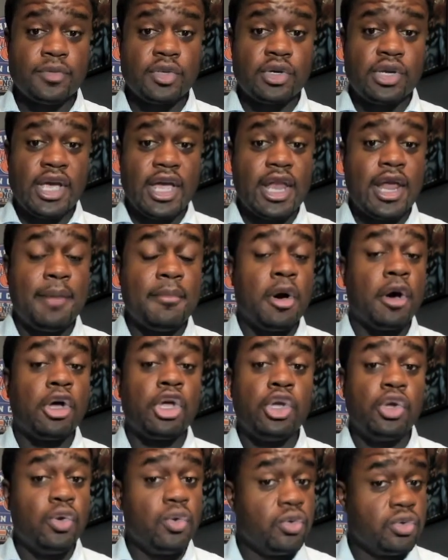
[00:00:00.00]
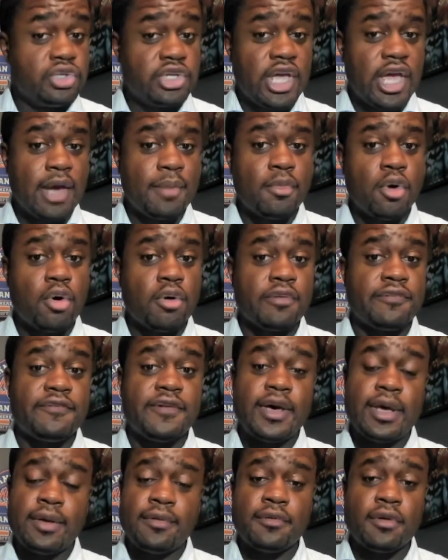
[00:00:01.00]
Okay, and I'm a huge Gamboa
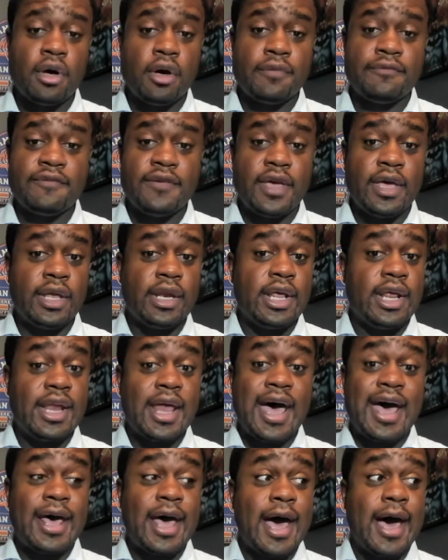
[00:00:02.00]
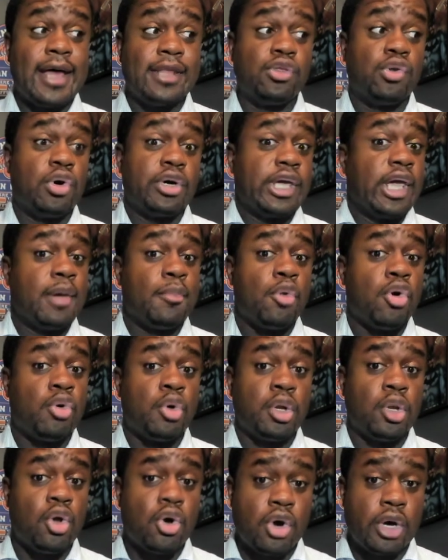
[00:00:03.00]
fight, uh, fan, and I, I thought
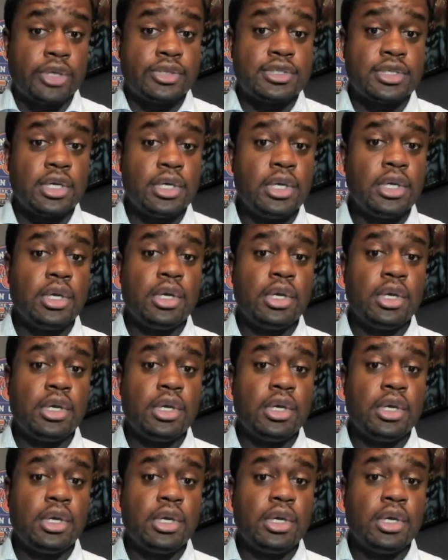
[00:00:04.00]
Gamboa lost.